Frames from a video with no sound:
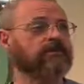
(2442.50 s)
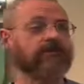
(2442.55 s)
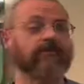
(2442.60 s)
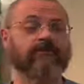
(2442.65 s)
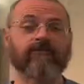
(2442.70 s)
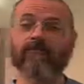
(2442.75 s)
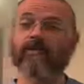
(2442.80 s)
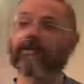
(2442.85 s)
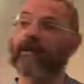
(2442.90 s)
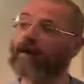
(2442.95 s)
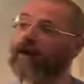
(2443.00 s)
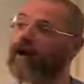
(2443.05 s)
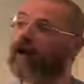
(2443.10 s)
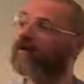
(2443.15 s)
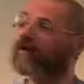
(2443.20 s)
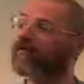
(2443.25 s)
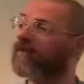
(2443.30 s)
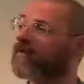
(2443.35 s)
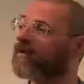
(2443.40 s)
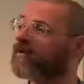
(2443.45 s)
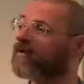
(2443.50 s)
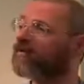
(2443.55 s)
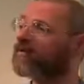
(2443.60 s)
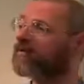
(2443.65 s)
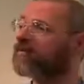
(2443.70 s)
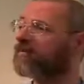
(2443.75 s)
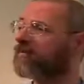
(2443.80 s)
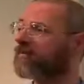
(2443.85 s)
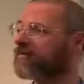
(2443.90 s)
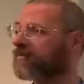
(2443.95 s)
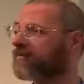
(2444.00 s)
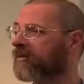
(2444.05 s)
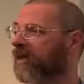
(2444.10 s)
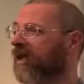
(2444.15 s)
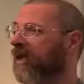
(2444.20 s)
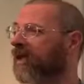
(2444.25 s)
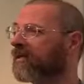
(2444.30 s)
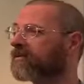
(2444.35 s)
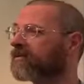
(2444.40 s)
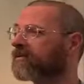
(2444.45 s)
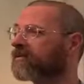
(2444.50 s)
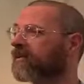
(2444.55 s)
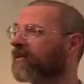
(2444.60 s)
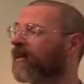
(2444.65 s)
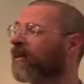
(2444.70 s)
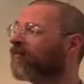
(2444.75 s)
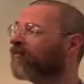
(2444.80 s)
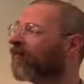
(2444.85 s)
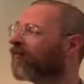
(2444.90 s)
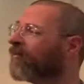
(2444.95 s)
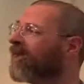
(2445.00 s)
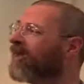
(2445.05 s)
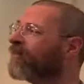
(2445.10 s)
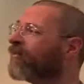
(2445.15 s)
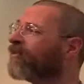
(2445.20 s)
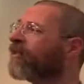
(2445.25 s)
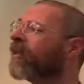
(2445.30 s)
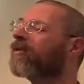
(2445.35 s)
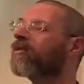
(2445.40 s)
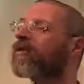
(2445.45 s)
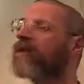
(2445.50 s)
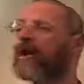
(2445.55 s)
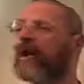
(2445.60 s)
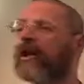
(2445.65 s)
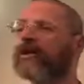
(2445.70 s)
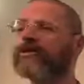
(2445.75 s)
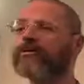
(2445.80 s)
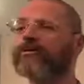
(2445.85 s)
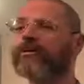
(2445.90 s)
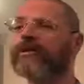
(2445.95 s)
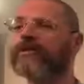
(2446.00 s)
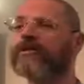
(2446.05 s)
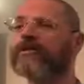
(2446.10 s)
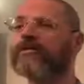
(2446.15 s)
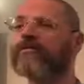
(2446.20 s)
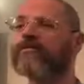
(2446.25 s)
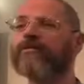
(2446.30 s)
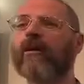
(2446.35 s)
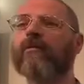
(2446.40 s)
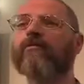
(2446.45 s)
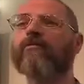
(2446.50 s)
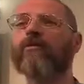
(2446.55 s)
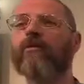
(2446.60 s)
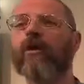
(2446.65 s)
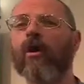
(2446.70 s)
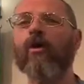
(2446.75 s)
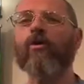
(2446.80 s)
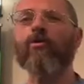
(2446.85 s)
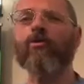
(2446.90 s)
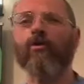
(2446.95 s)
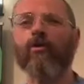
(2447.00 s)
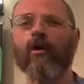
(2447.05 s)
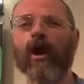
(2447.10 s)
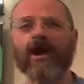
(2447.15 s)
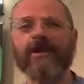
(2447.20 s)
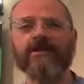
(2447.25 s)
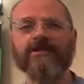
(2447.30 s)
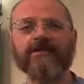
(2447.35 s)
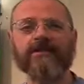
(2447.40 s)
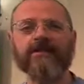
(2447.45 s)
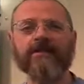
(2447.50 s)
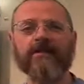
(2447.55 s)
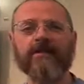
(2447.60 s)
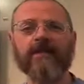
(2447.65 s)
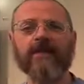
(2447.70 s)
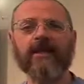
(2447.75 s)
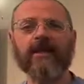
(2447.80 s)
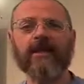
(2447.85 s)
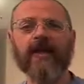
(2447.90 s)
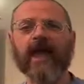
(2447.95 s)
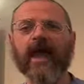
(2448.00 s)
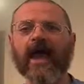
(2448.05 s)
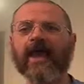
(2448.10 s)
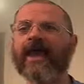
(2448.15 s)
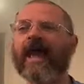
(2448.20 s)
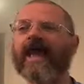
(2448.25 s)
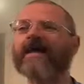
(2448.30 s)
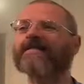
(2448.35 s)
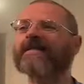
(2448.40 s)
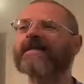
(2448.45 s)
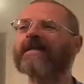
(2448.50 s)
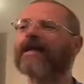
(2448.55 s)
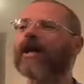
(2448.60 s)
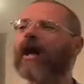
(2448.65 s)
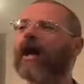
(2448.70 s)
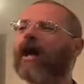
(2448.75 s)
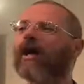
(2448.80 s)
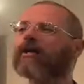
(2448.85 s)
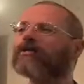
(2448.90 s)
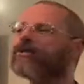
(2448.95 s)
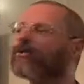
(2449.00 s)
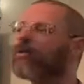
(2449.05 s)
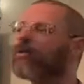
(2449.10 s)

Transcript: for the government who's lost, for people in other countries who don't know Christ, and asking God to